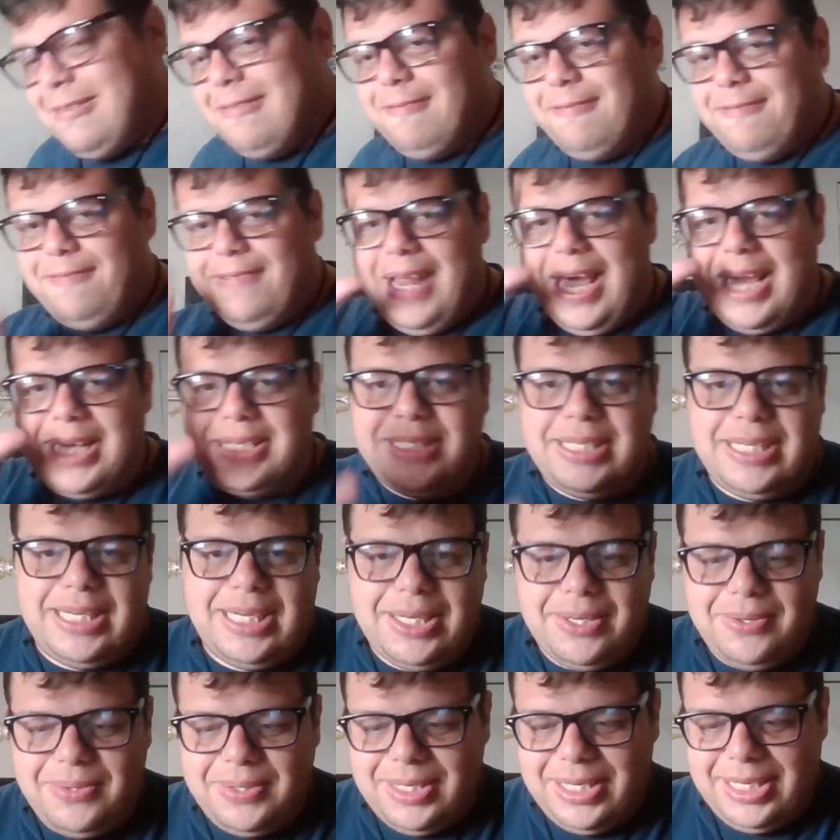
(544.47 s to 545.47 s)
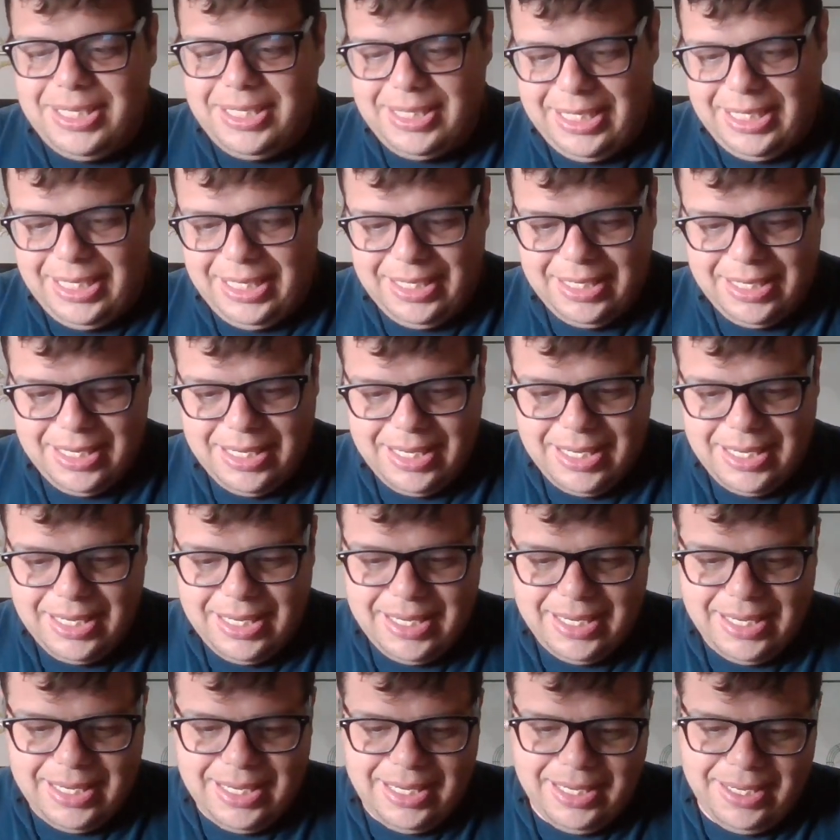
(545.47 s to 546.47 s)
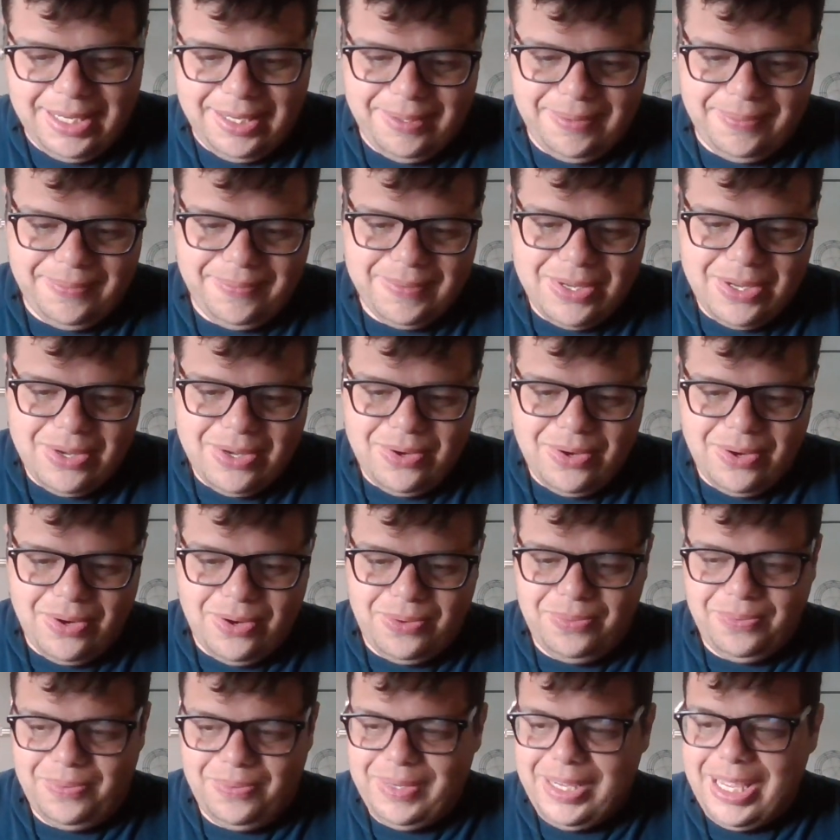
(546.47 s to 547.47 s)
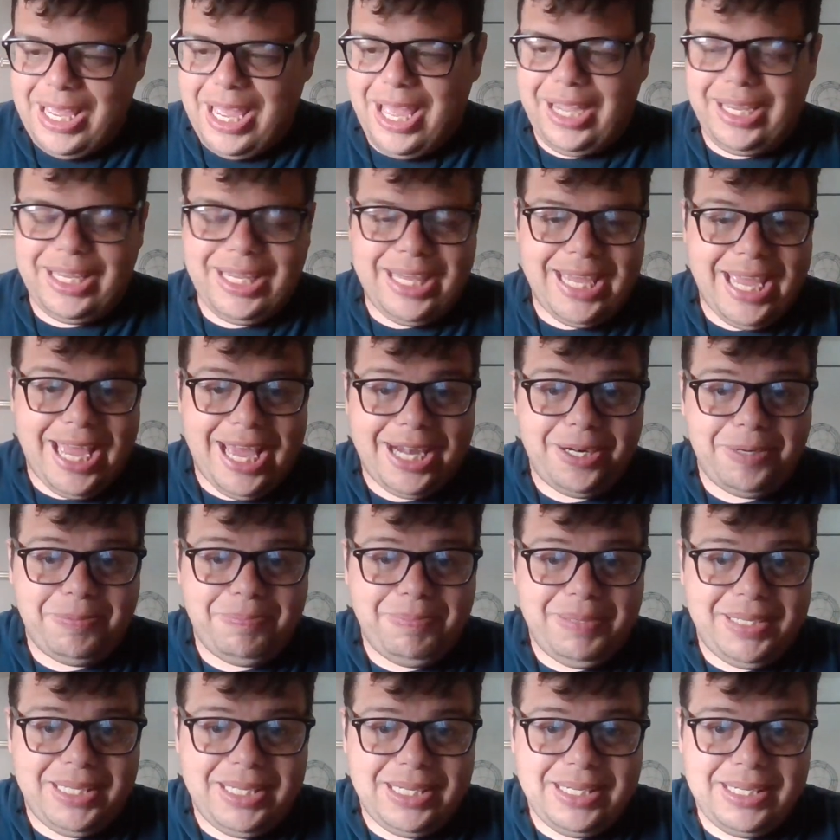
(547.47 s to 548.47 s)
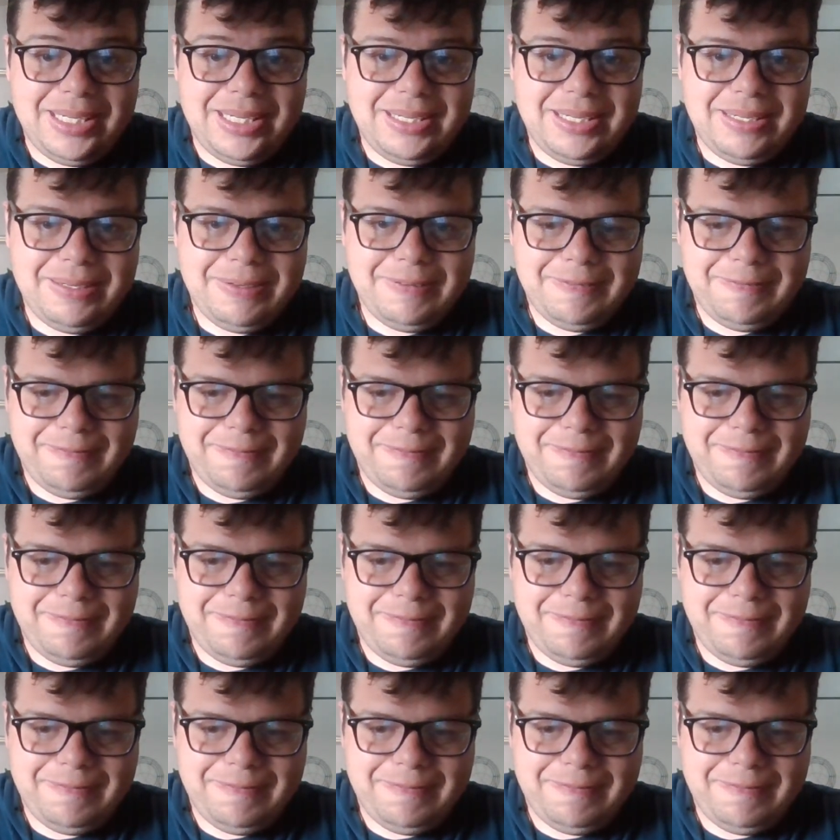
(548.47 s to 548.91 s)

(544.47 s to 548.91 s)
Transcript: flashy or anything. Um, oh, we got Caterpie,